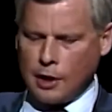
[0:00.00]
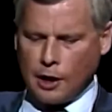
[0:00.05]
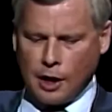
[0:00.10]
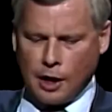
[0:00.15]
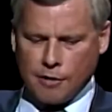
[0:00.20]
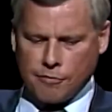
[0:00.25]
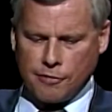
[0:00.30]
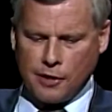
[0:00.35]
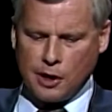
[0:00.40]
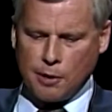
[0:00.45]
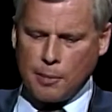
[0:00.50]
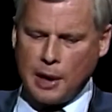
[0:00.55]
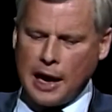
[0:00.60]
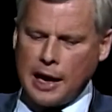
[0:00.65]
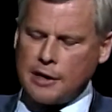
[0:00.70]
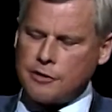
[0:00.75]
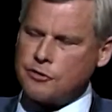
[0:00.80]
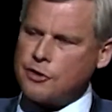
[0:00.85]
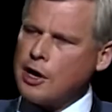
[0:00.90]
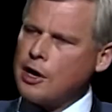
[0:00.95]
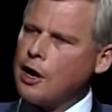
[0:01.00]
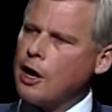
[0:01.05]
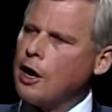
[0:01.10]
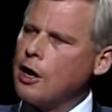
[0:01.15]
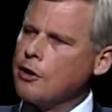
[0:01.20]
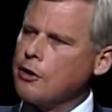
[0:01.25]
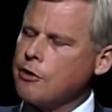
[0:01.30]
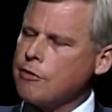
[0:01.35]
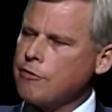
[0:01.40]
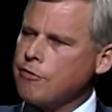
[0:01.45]
A friend of mine has done
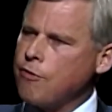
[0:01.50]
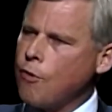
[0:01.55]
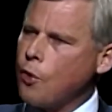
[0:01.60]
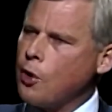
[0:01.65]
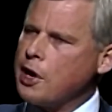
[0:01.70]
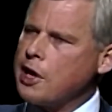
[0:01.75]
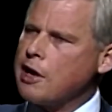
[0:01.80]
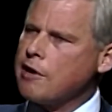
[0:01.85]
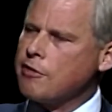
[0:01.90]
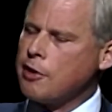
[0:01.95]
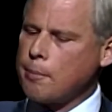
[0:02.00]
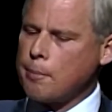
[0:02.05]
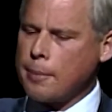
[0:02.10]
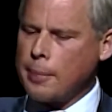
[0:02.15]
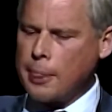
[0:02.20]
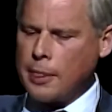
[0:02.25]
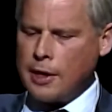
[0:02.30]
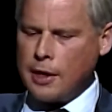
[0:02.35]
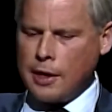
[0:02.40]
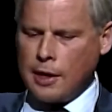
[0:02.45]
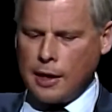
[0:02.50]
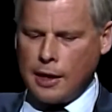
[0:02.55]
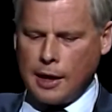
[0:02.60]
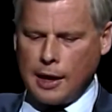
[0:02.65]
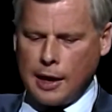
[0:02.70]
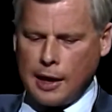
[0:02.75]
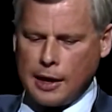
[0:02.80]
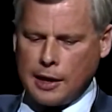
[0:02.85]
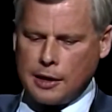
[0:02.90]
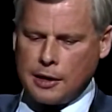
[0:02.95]
140 of them.
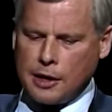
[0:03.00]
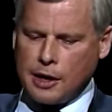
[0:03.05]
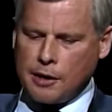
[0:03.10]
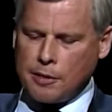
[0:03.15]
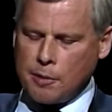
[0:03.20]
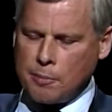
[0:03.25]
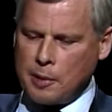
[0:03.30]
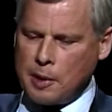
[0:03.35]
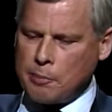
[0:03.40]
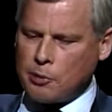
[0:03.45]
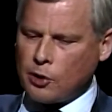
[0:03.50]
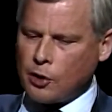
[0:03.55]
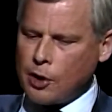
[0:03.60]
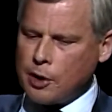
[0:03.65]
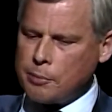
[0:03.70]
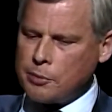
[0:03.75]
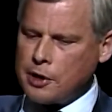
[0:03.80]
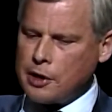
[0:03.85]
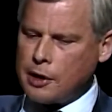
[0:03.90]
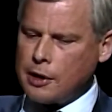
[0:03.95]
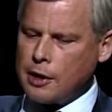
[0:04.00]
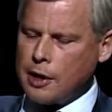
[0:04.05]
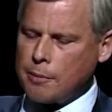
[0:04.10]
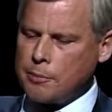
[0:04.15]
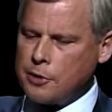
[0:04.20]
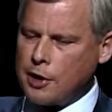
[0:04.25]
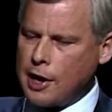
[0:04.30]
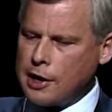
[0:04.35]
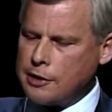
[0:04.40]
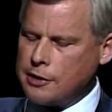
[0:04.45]
And the people are
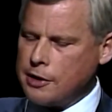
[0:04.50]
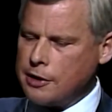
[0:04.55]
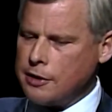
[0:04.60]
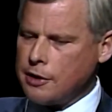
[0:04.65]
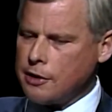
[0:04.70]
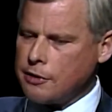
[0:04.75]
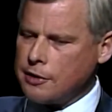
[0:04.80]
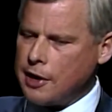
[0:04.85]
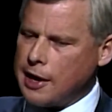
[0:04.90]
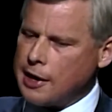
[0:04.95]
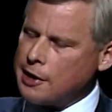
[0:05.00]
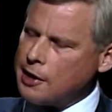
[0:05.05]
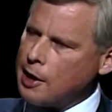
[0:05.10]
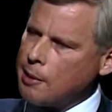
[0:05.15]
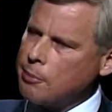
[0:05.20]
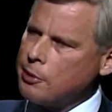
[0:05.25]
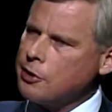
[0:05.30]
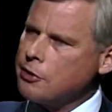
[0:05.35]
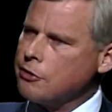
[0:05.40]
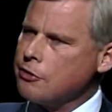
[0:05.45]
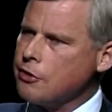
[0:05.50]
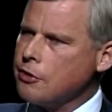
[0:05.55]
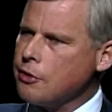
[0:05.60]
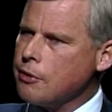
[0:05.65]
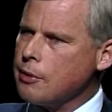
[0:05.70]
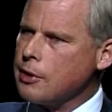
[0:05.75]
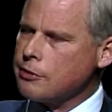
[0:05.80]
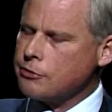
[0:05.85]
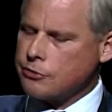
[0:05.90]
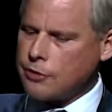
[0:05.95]
abducted, they're taken up
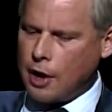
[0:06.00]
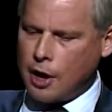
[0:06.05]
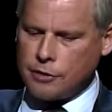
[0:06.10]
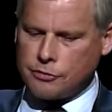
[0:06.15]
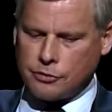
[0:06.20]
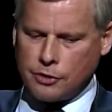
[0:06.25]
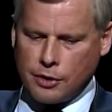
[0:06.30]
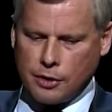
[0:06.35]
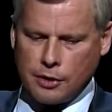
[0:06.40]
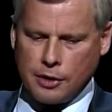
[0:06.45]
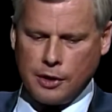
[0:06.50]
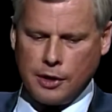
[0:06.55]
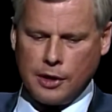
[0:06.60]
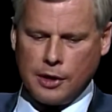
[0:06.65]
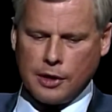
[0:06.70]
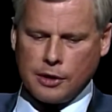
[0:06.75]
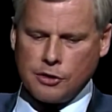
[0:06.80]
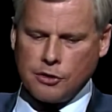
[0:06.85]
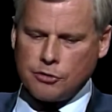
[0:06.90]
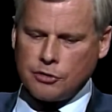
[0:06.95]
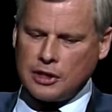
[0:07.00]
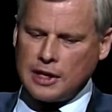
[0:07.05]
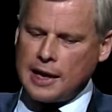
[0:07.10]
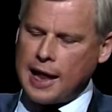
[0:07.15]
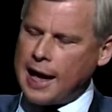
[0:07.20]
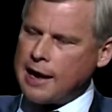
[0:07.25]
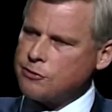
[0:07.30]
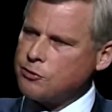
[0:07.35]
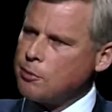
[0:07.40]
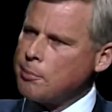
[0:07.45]
into a saucer, usually
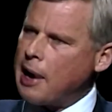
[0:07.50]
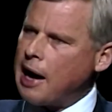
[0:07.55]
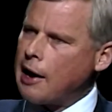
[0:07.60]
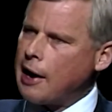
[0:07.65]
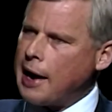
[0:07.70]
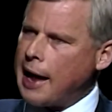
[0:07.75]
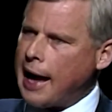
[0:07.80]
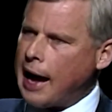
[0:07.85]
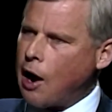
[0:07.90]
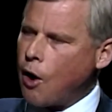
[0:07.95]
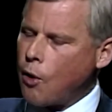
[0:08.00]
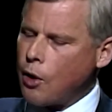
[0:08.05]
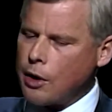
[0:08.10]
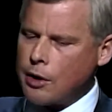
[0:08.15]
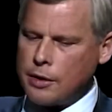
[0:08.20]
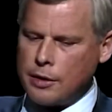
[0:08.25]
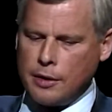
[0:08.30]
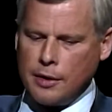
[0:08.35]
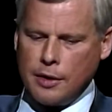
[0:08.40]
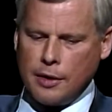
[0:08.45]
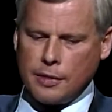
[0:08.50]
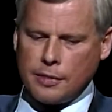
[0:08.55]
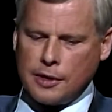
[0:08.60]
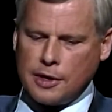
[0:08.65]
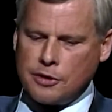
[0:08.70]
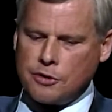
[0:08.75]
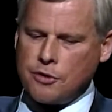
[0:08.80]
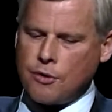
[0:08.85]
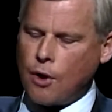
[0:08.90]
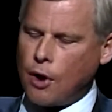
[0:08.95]
lasts about an hour. They
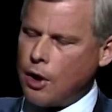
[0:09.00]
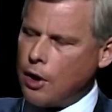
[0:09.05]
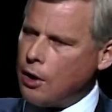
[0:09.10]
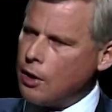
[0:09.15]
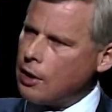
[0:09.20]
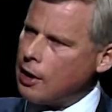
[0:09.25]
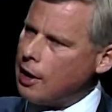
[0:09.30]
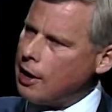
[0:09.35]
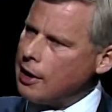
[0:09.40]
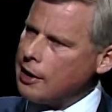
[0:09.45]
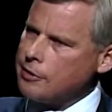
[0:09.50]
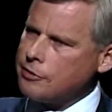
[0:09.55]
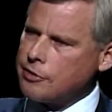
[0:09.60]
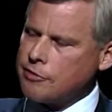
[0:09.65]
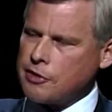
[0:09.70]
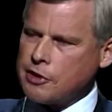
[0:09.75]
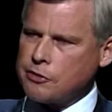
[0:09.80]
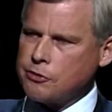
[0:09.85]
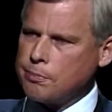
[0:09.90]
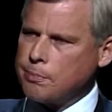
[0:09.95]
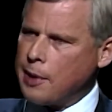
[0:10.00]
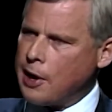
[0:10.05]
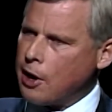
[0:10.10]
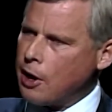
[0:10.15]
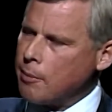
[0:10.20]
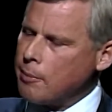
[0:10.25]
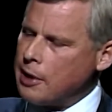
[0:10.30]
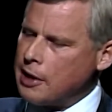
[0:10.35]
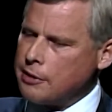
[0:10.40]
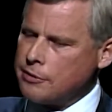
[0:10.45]
do all kinds of
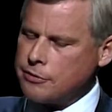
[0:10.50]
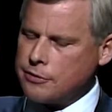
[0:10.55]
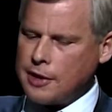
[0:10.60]
experiments.